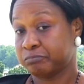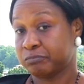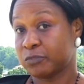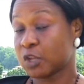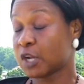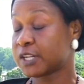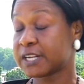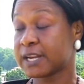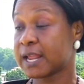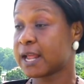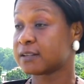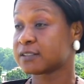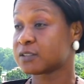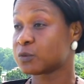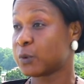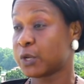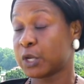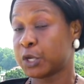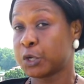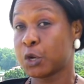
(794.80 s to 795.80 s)
Nothing
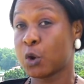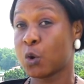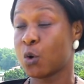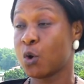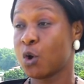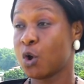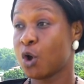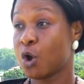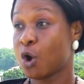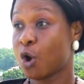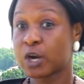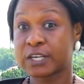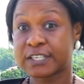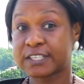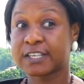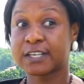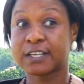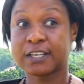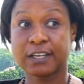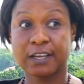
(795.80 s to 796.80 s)
else. We didn't know
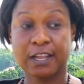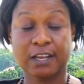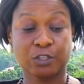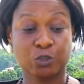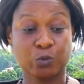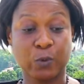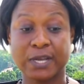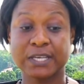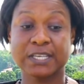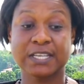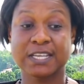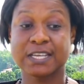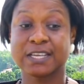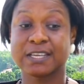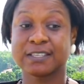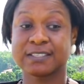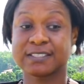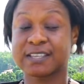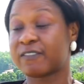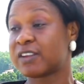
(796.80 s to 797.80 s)
until
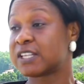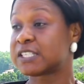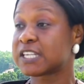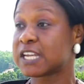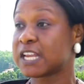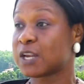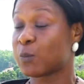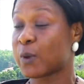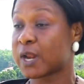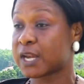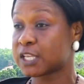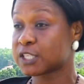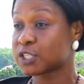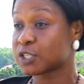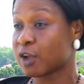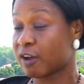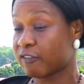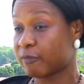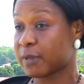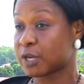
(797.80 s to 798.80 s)
2017, when this
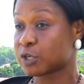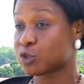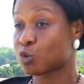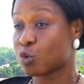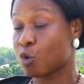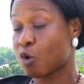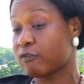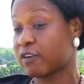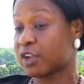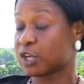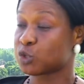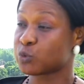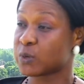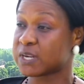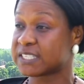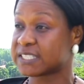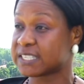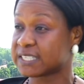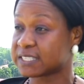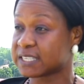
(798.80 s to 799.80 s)
government took over in
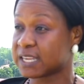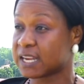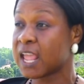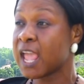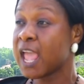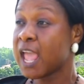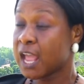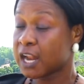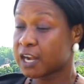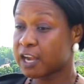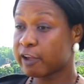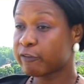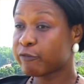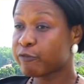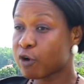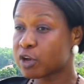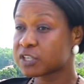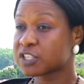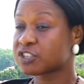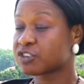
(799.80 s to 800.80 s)
2016, their
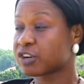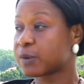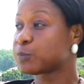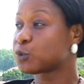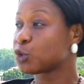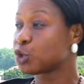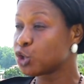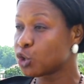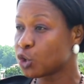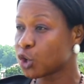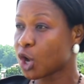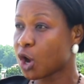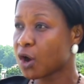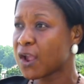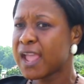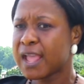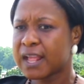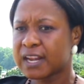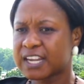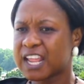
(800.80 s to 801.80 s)
first trip to New York,
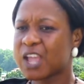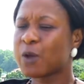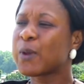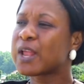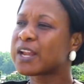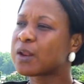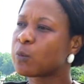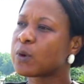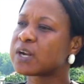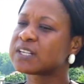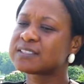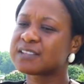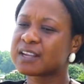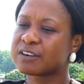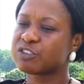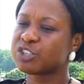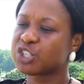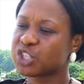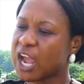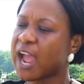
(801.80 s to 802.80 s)
they were the ones
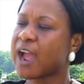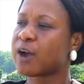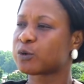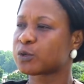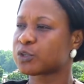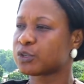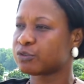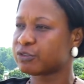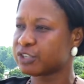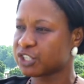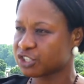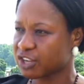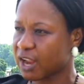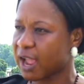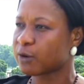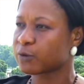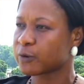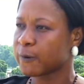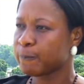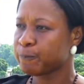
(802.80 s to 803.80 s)
that reached
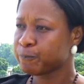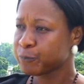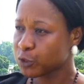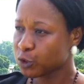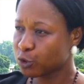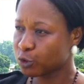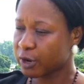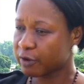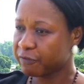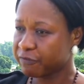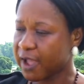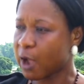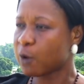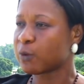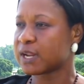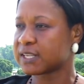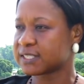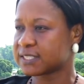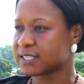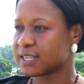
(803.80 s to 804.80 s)
out to the
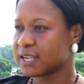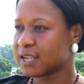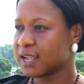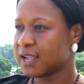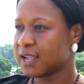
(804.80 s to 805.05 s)
founders,